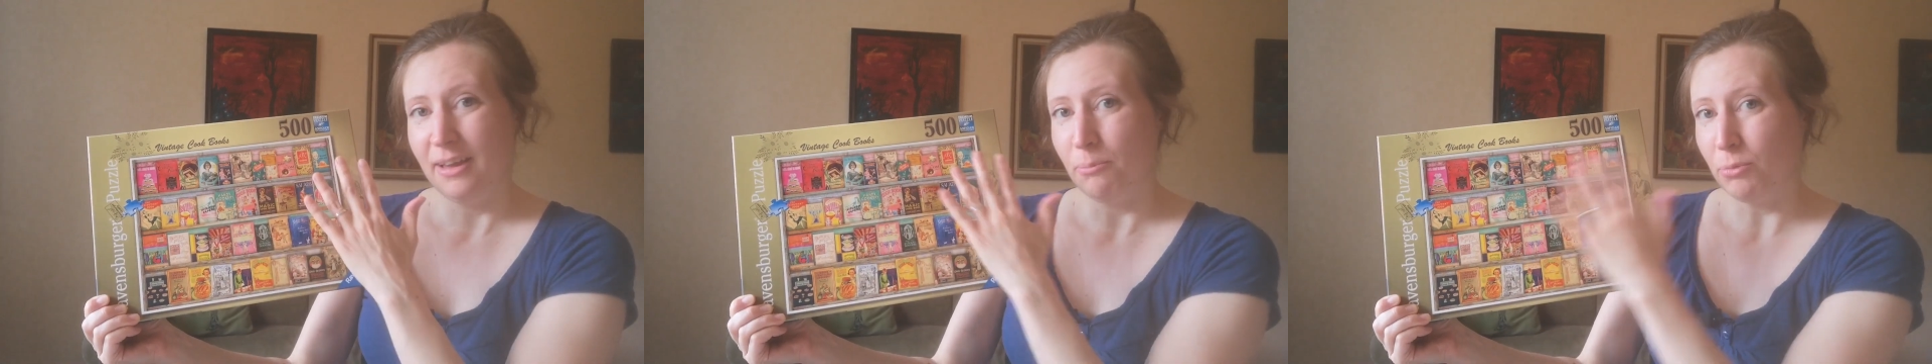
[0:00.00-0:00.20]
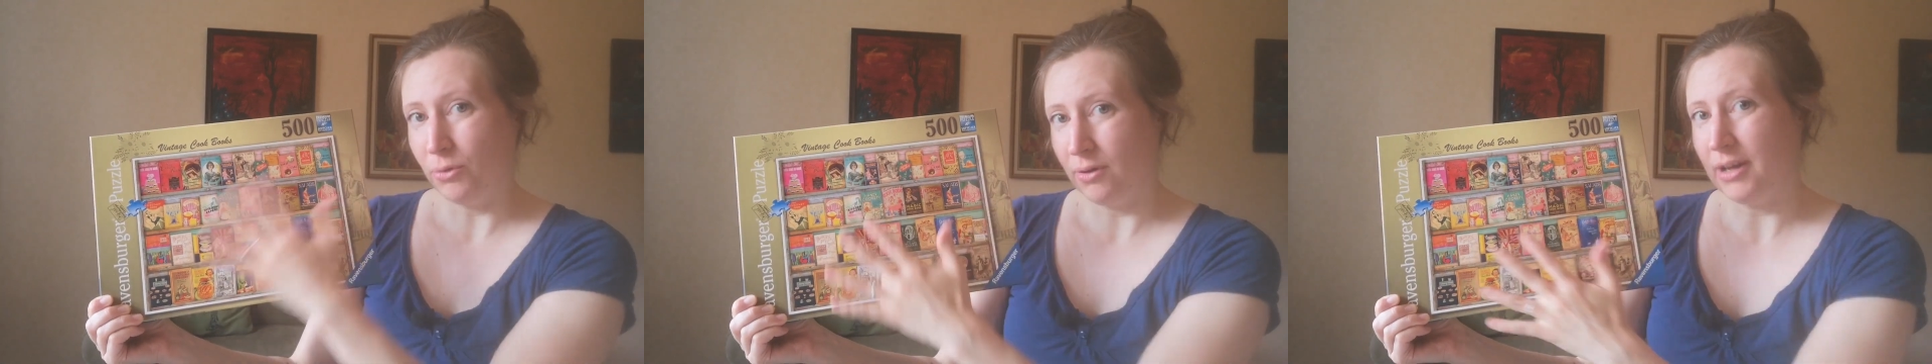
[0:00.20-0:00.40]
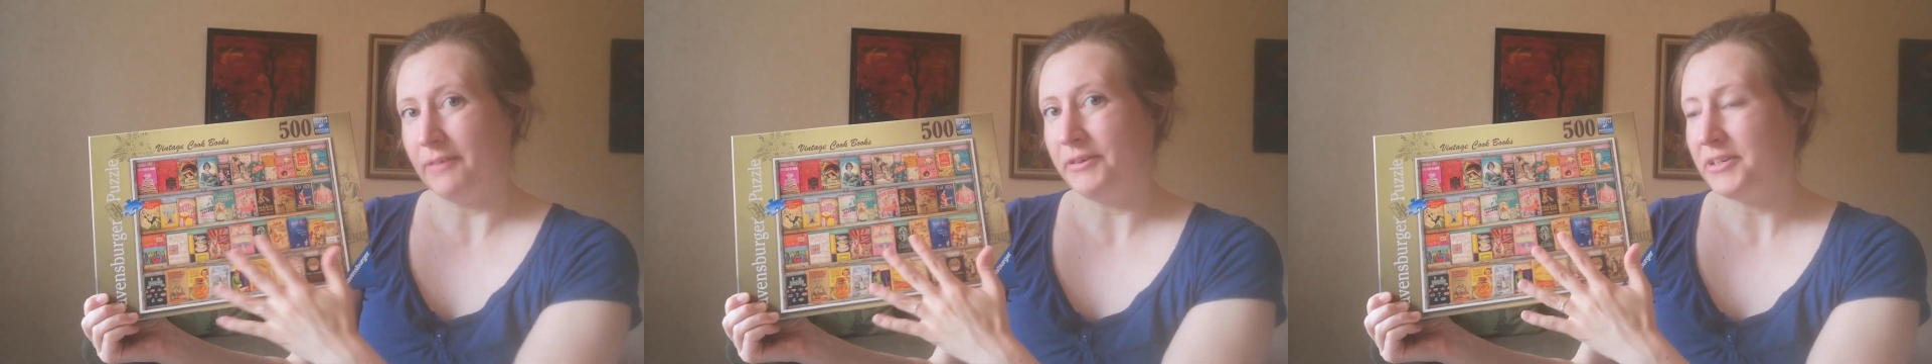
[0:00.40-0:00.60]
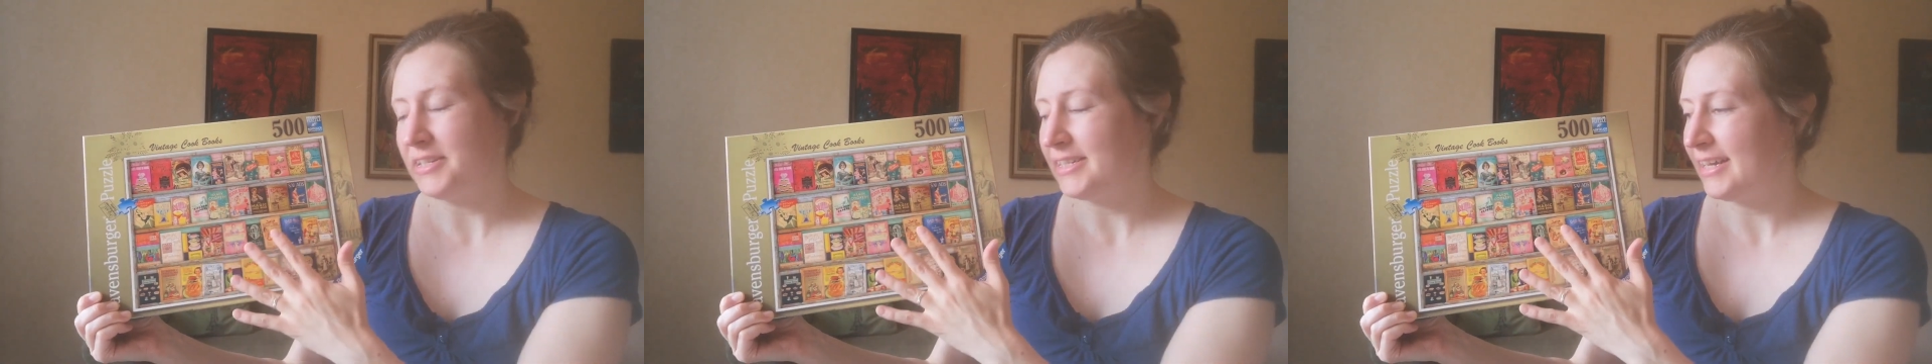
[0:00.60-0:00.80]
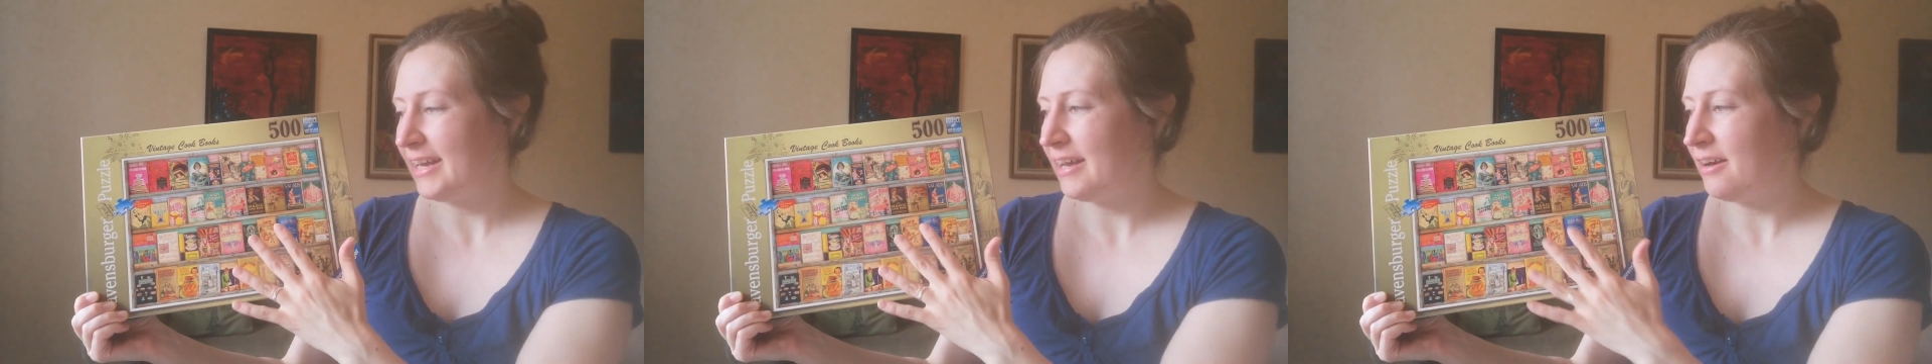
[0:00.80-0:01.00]
book
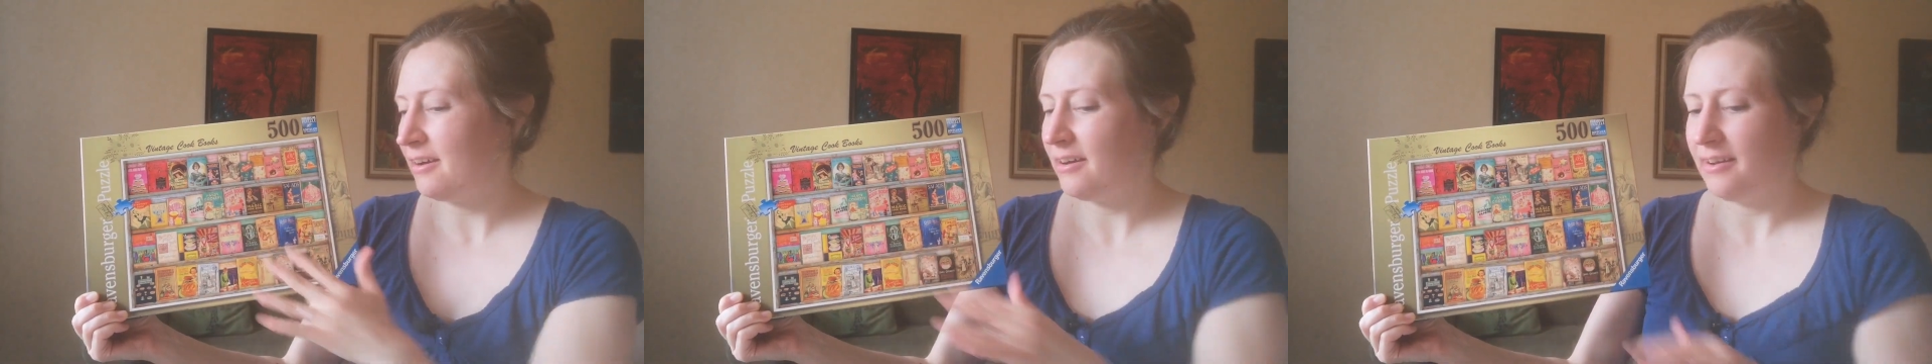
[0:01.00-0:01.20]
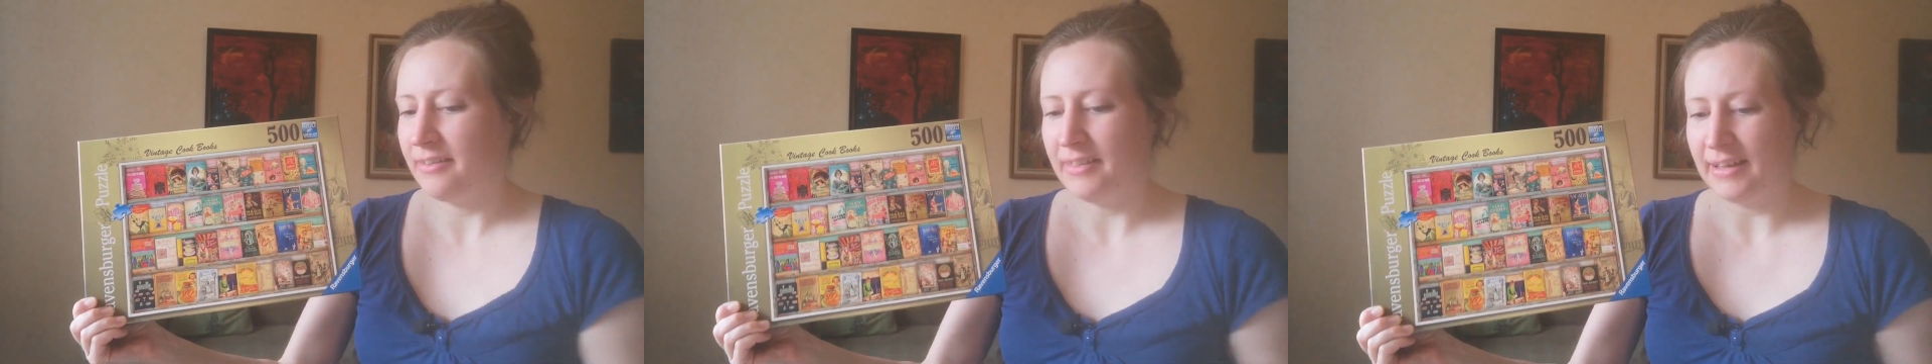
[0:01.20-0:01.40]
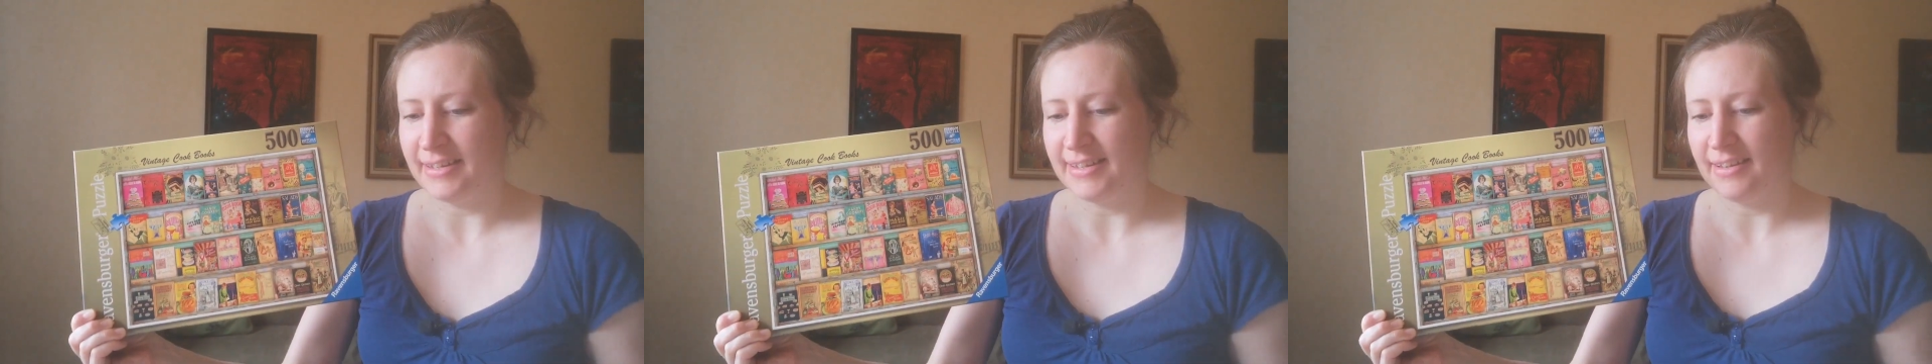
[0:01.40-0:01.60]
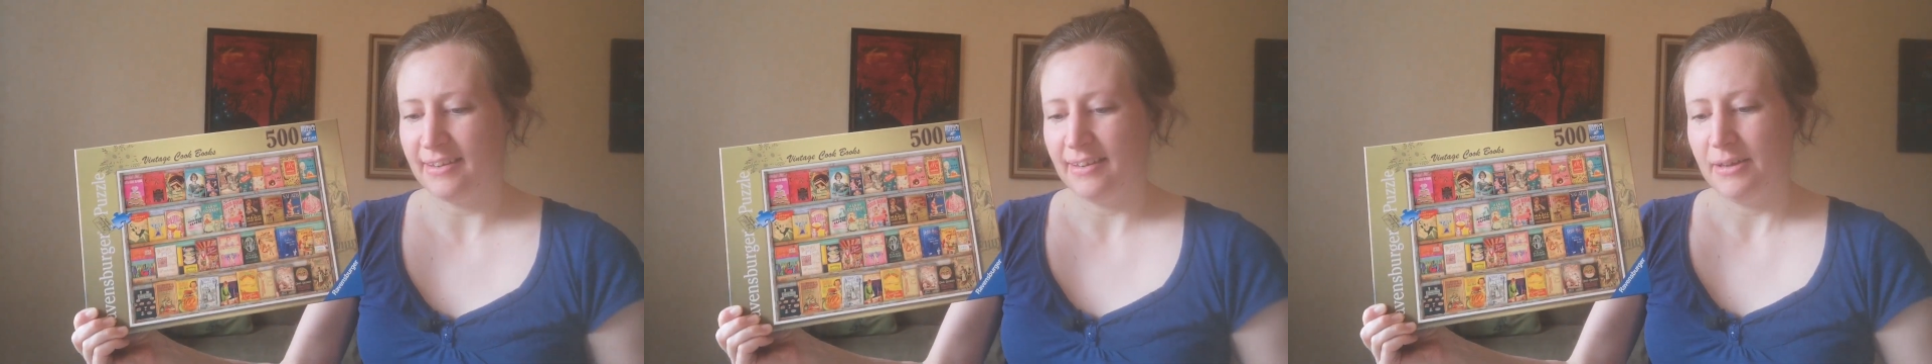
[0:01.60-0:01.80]
covers here that